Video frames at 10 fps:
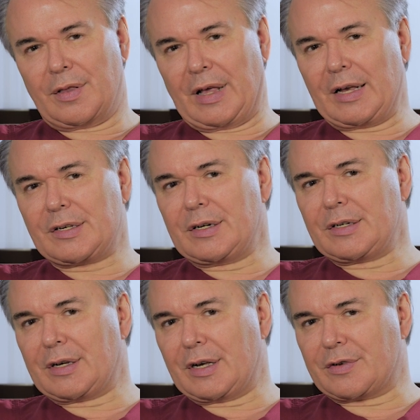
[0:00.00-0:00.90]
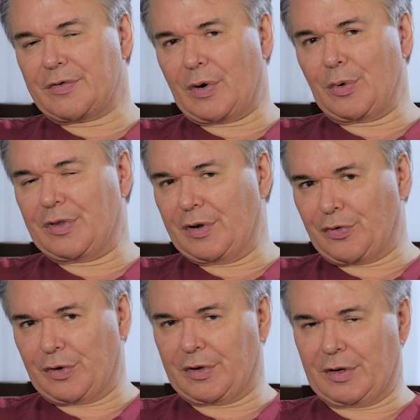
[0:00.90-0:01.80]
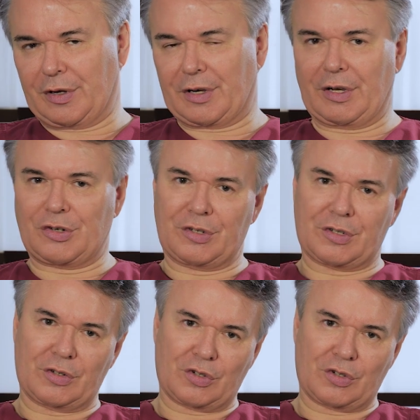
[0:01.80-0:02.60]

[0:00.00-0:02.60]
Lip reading: The Exilis has very different indications.